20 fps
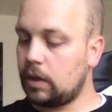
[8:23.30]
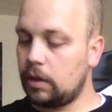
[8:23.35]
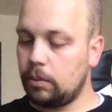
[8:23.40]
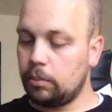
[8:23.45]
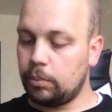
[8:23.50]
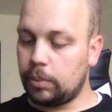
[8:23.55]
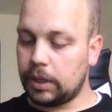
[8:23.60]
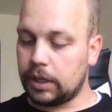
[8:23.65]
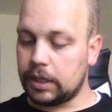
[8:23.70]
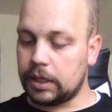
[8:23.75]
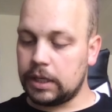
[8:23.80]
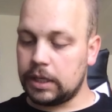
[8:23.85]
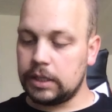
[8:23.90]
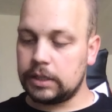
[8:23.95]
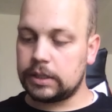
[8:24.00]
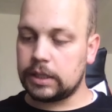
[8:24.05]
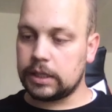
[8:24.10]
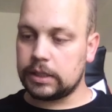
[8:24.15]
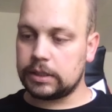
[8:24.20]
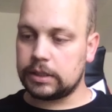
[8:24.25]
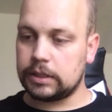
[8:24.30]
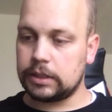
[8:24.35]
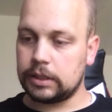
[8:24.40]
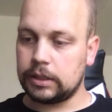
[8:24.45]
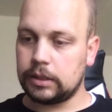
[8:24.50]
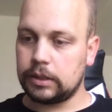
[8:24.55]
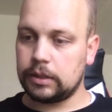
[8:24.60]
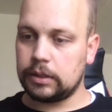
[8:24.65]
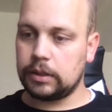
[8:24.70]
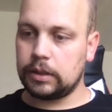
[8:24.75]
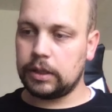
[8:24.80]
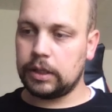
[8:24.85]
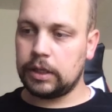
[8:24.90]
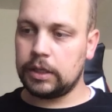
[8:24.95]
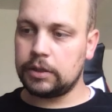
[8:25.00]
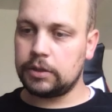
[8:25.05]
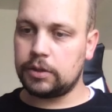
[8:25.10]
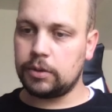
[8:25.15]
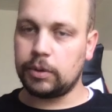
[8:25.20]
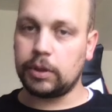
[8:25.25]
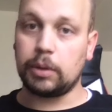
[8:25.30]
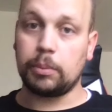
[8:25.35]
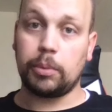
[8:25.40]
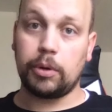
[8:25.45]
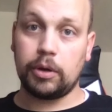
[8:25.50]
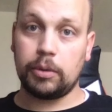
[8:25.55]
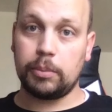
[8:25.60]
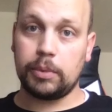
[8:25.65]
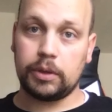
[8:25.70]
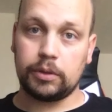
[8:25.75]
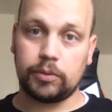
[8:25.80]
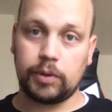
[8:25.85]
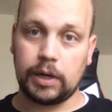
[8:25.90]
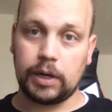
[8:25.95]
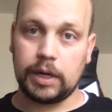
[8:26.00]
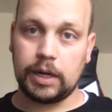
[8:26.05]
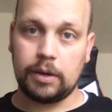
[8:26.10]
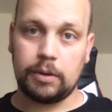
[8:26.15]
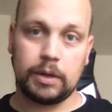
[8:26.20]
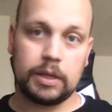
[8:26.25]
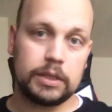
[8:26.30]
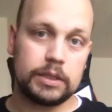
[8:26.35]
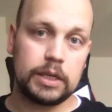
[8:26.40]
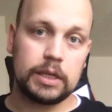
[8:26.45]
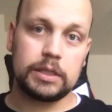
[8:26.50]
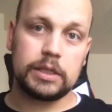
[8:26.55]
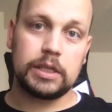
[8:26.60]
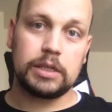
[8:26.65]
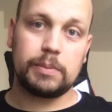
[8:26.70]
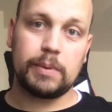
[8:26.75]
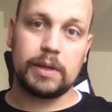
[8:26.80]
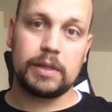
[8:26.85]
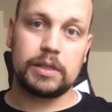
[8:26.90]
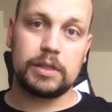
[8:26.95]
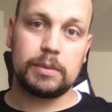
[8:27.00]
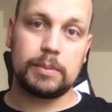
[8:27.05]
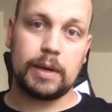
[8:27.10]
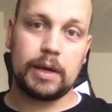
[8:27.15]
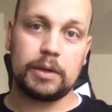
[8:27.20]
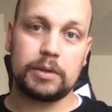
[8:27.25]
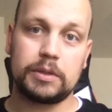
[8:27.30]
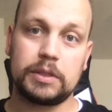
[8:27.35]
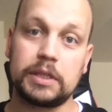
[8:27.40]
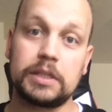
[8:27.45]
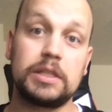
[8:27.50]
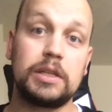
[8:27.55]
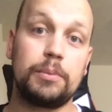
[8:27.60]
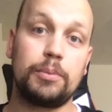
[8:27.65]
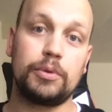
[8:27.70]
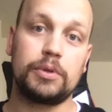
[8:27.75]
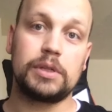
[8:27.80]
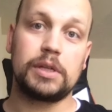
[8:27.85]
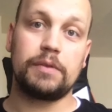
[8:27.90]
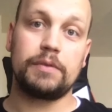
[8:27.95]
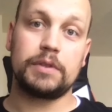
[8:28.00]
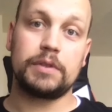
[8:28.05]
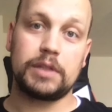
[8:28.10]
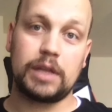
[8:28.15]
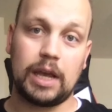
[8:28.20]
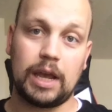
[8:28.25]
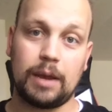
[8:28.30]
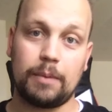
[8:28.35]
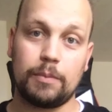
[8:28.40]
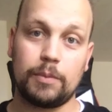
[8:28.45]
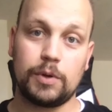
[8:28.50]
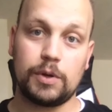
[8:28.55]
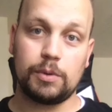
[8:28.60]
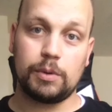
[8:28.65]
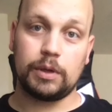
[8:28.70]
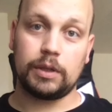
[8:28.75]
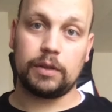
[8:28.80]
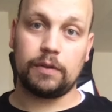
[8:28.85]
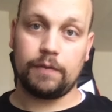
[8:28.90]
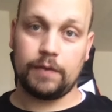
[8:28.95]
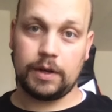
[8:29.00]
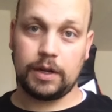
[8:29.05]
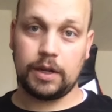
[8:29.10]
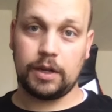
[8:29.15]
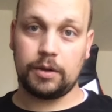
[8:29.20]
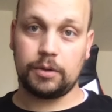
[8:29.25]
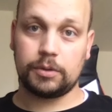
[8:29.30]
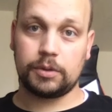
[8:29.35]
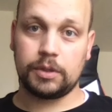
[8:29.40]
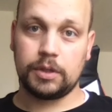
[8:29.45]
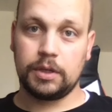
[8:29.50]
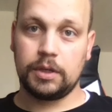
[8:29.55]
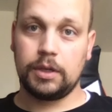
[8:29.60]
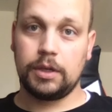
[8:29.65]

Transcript: but he says he's doing a barn build right now, and he says he spends about 60% of his time doing the videos